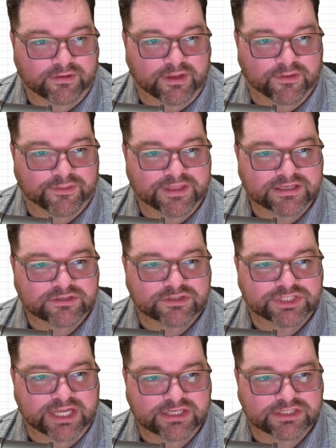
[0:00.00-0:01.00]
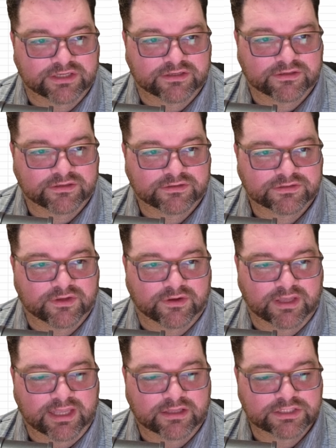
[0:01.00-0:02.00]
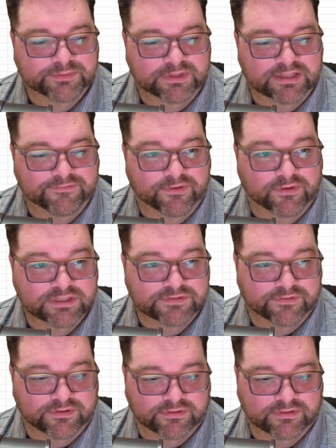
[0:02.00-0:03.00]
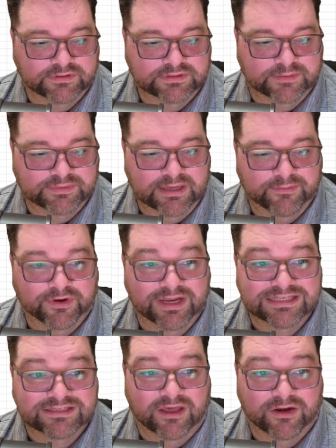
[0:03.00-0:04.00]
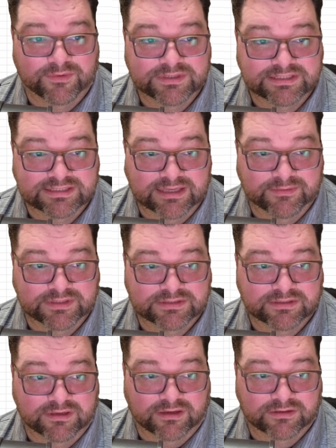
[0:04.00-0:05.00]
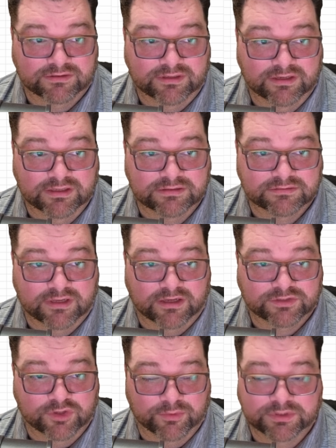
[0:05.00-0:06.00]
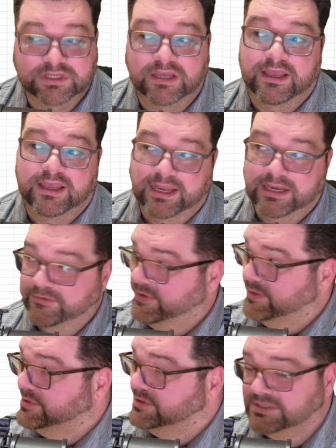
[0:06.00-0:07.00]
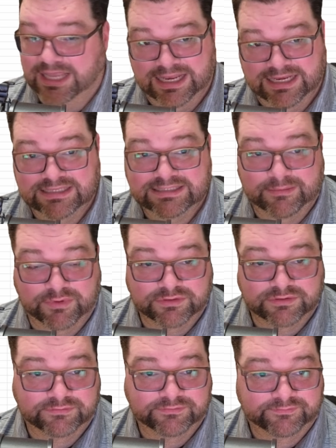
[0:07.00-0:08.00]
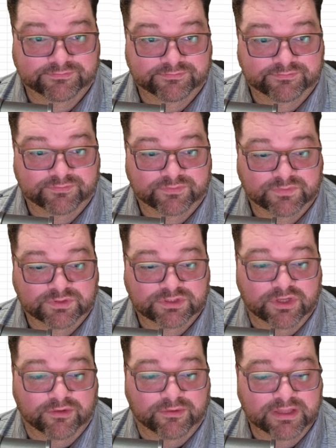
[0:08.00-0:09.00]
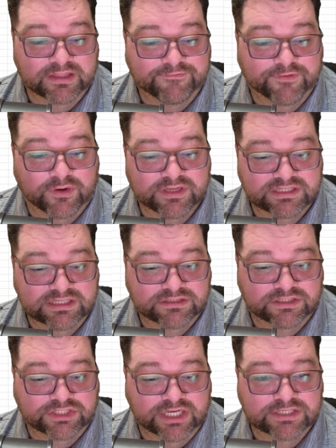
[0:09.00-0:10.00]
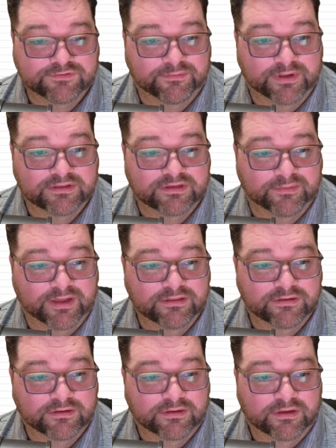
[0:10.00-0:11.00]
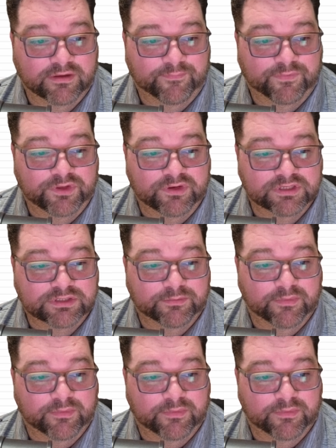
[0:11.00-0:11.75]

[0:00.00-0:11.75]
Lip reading: things are changing. So English monthly focus for September is not always the same as October's and November's and December's. So the monthly focus needs to change from month to month. Unit